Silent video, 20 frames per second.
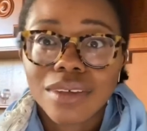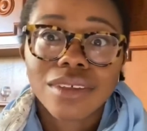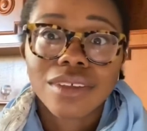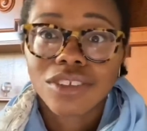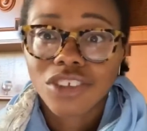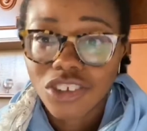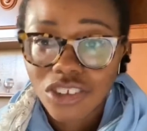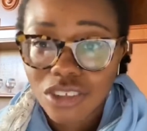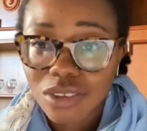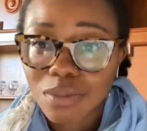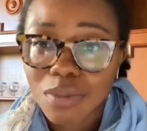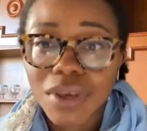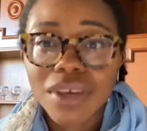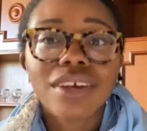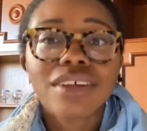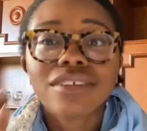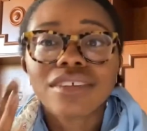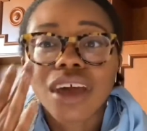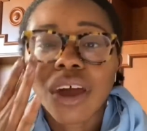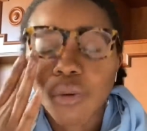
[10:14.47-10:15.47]
just
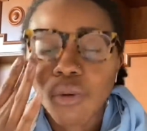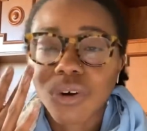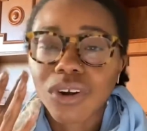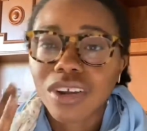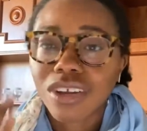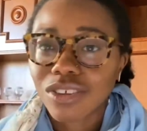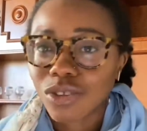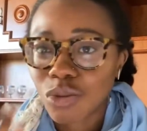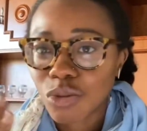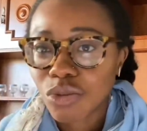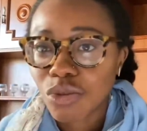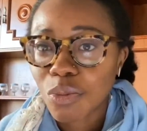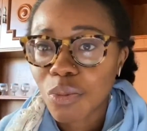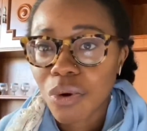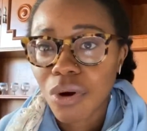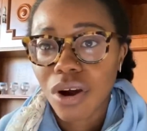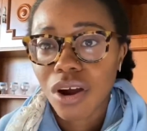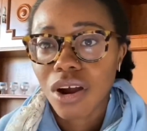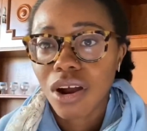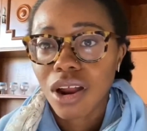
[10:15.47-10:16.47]
because I wanted to
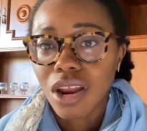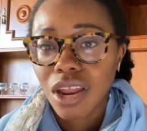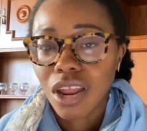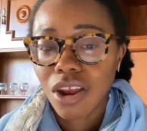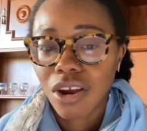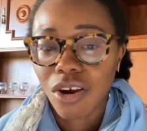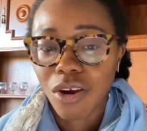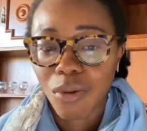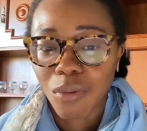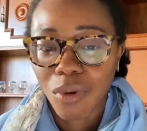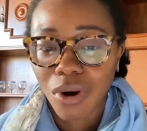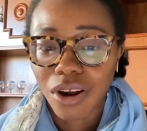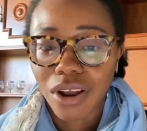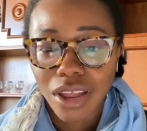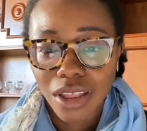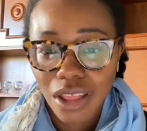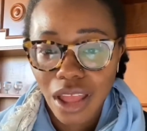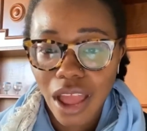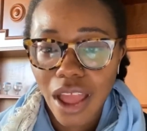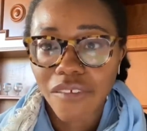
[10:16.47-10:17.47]
support her and hear her work
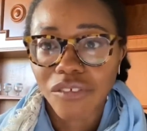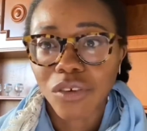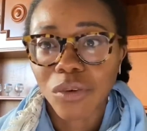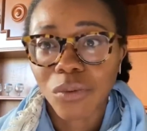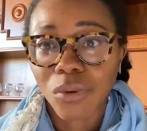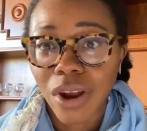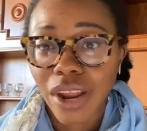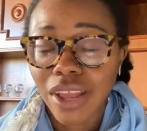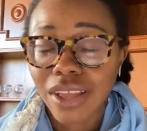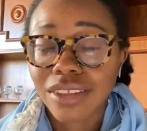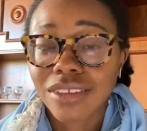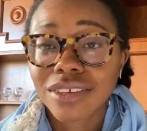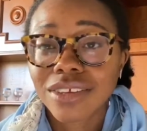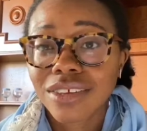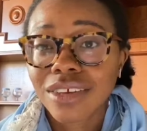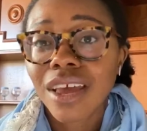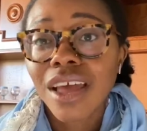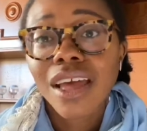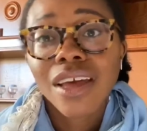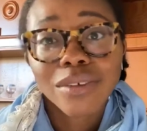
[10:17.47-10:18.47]
and not have to wait.
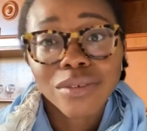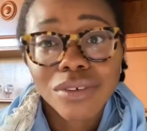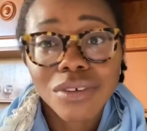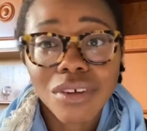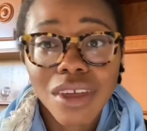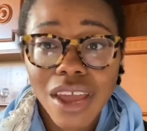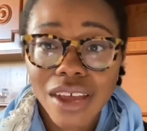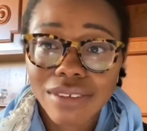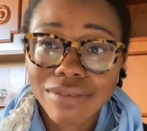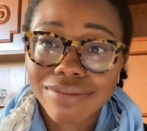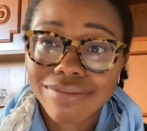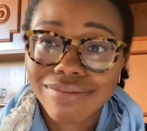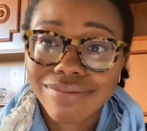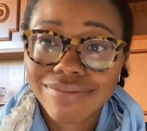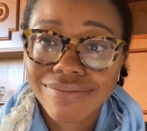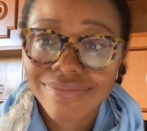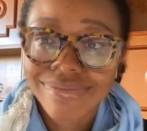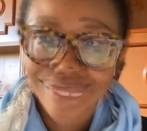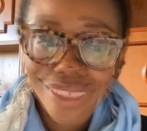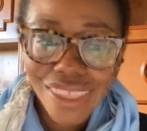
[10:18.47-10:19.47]
So yeah.
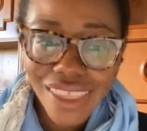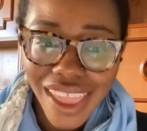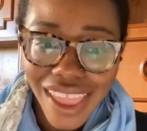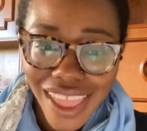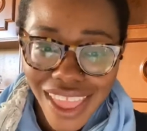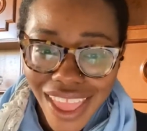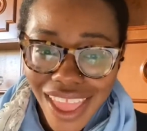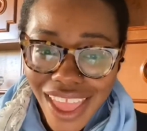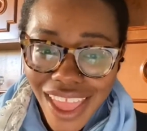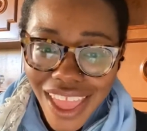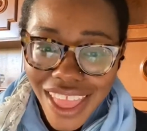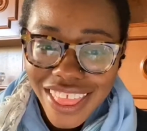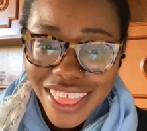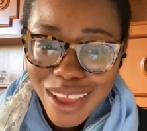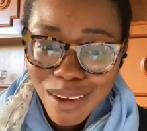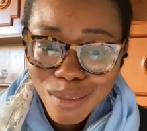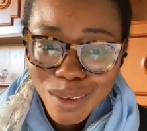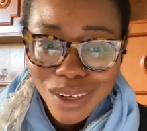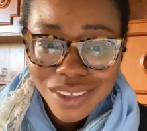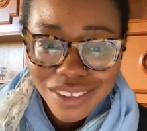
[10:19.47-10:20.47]

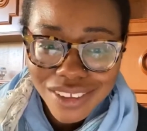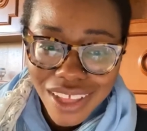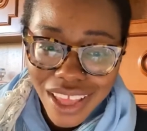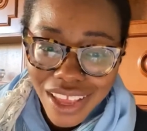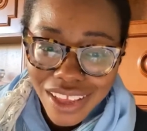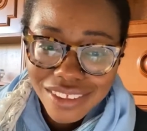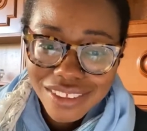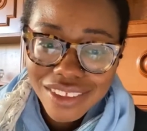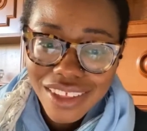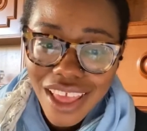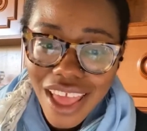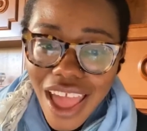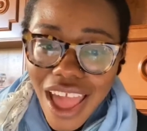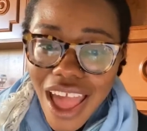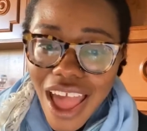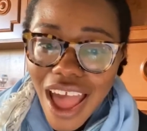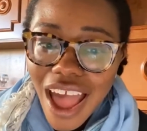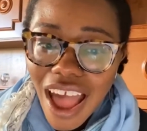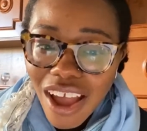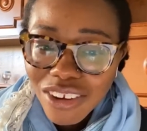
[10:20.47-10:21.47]
Number 6.
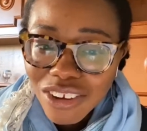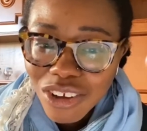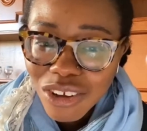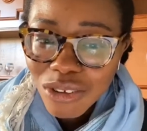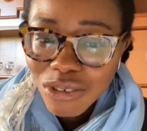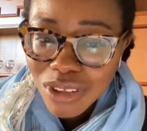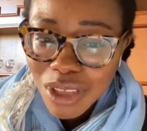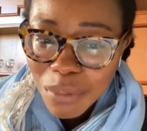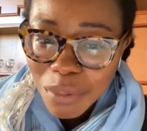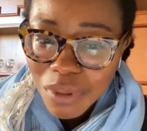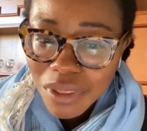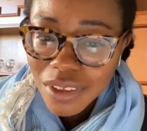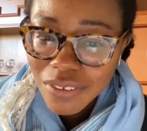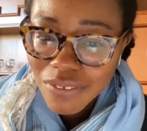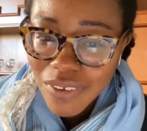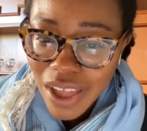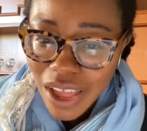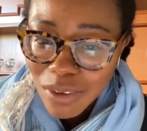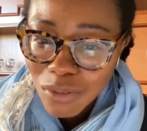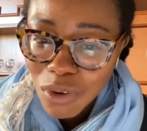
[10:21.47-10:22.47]
How do you typically
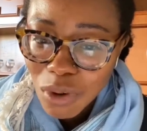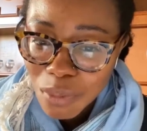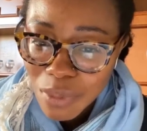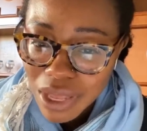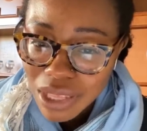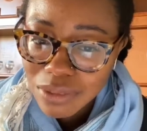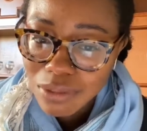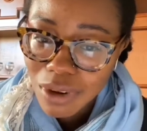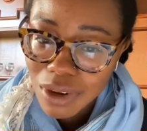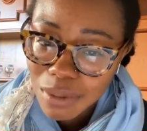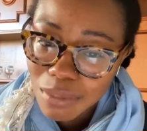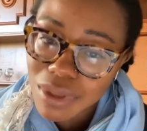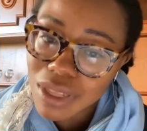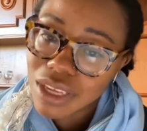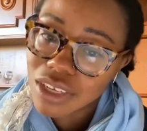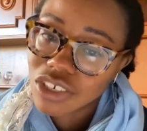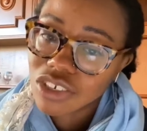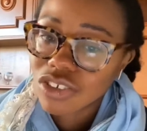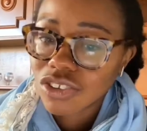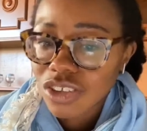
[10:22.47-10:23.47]
find romance
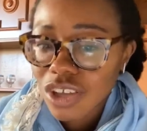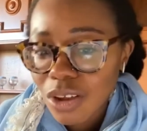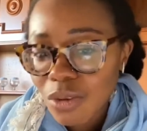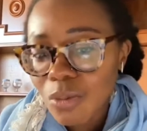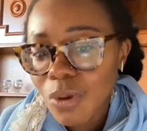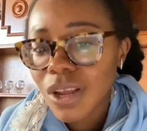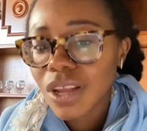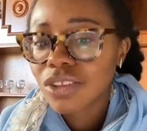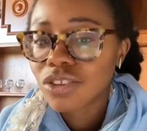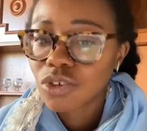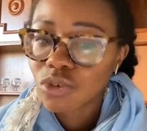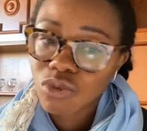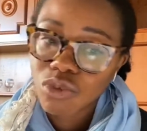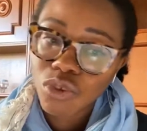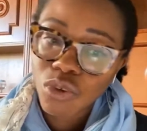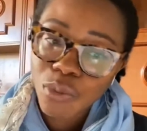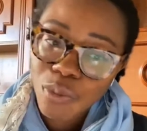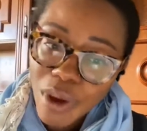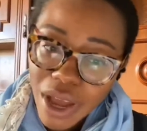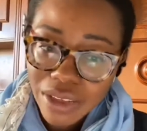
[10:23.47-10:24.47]
recommendations? Goodreads,
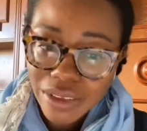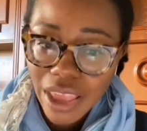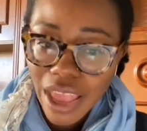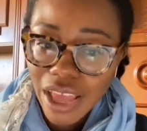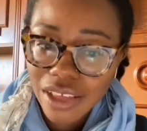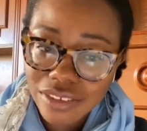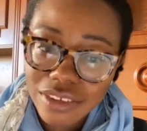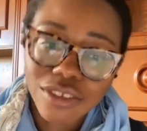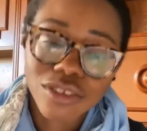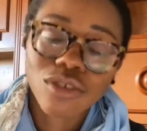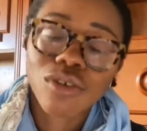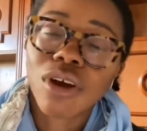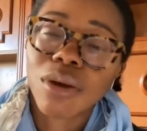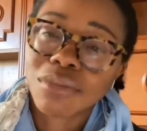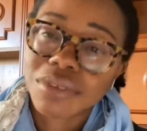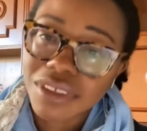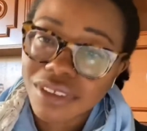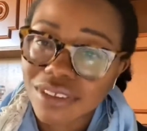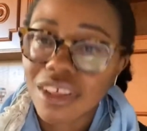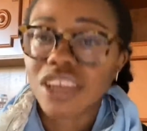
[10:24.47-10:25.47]
YouTube, podcasts,
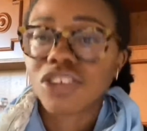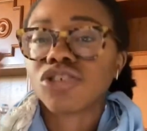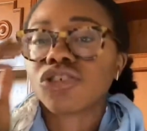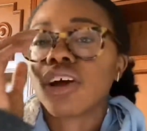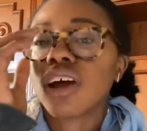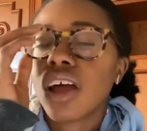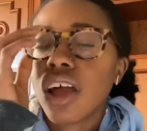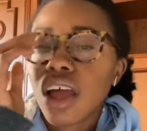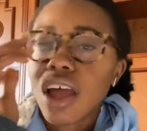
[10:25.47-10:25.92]
Instagram, etc.